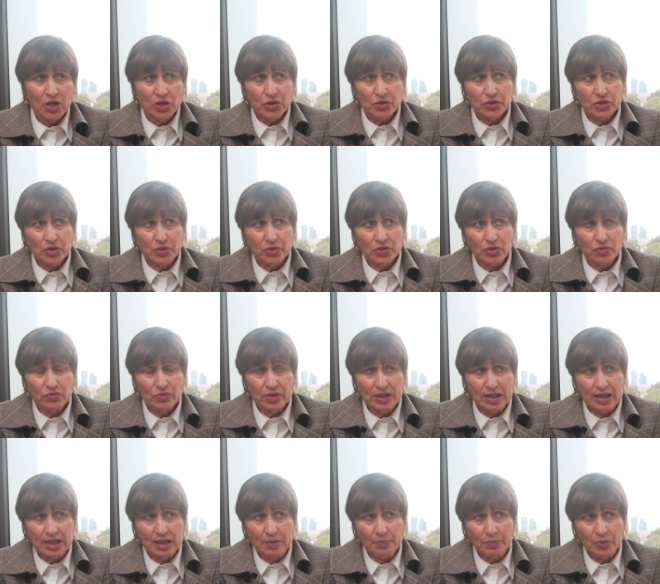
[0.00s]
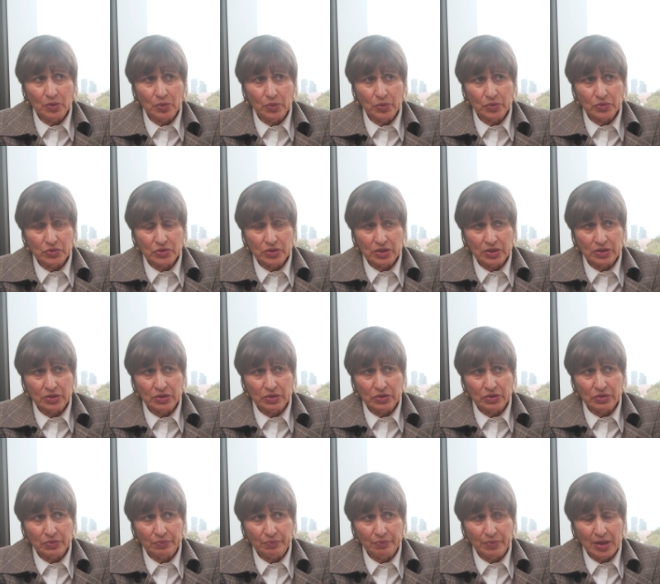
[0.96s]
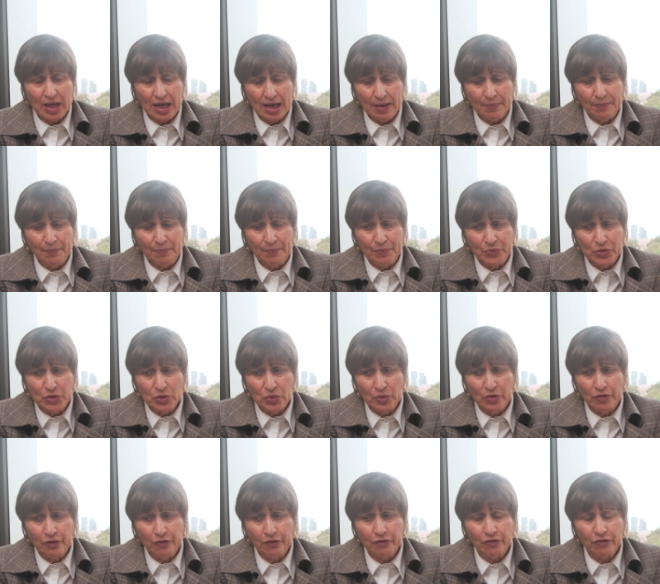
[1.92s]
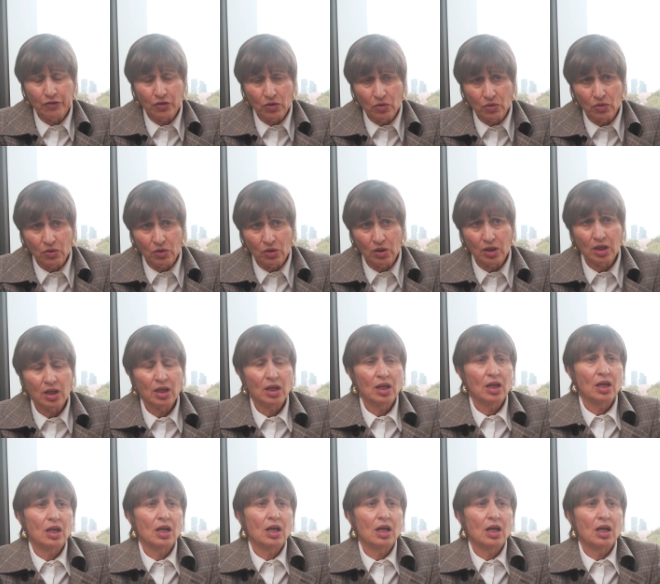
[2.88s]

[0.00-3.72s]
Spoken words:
So it's really important to do a full